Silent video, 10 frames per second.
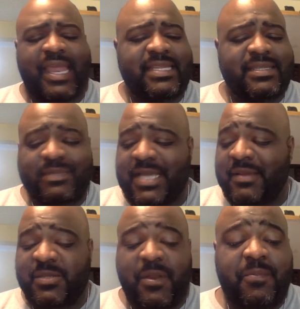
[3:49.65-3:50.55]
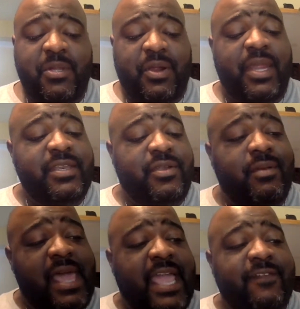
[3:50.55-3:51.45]
Like sometimes people are in your
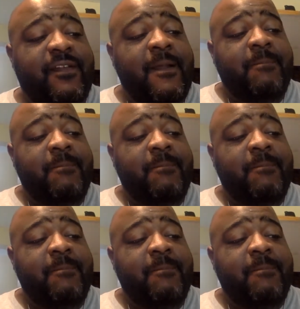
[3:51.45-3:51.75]
life